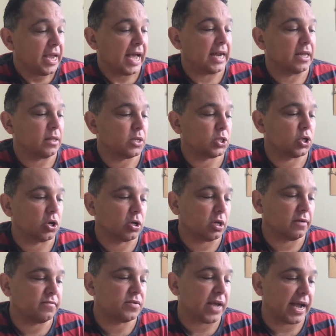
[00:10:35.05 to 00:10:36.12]
and in the
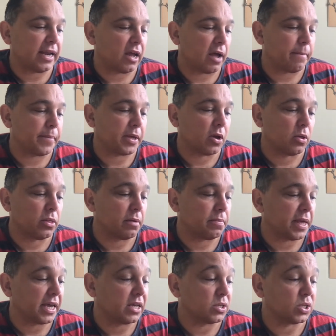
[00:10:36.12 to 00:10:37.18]
circle of daylight beyond them,
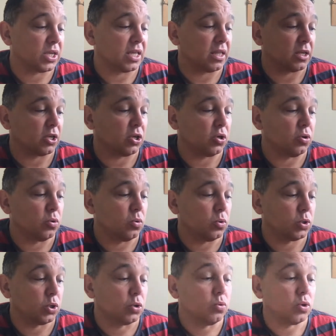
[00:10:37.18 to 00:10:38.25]
they could see the
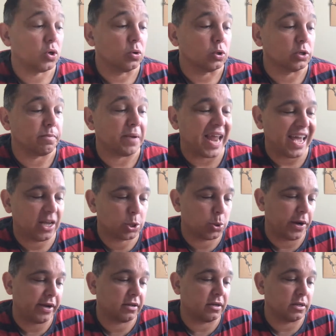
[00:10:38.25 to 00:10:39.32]
two huge black
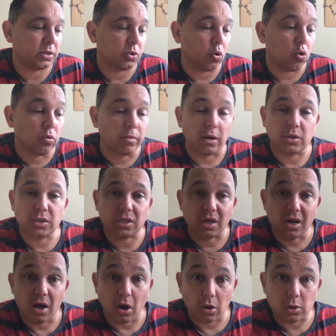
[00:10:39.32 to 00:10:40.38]
tractors almost
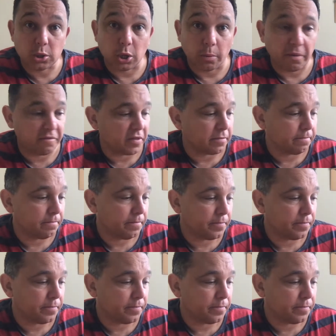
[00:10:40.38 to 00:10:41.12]
on top of them.